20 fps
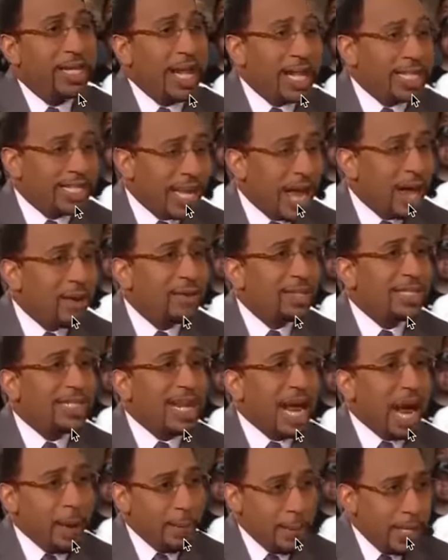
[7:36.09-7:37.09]
That's how
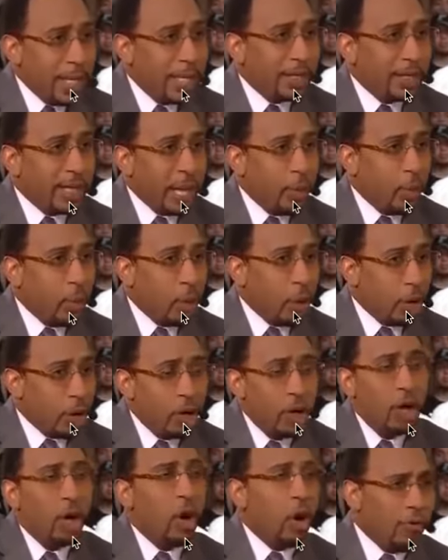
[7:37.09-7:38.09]
dominant they
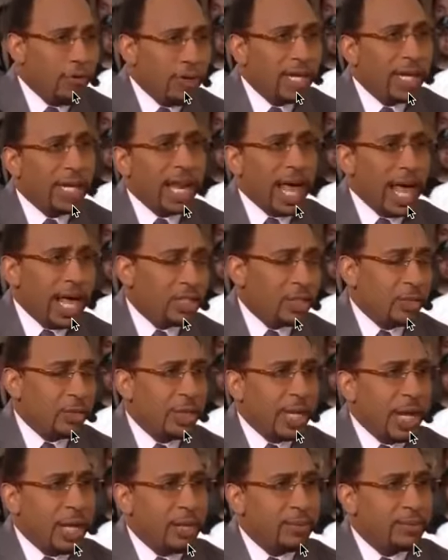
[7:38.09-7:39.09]
were over the last
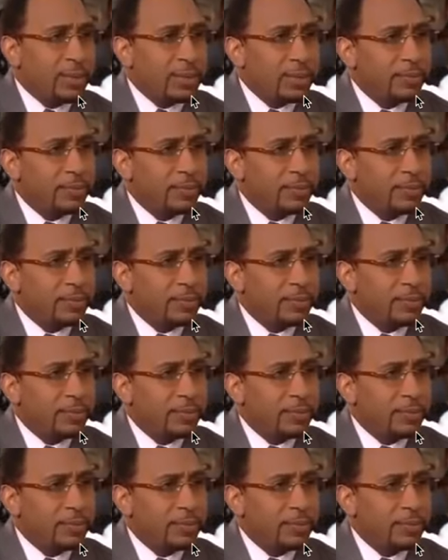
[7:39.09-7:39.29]
three games.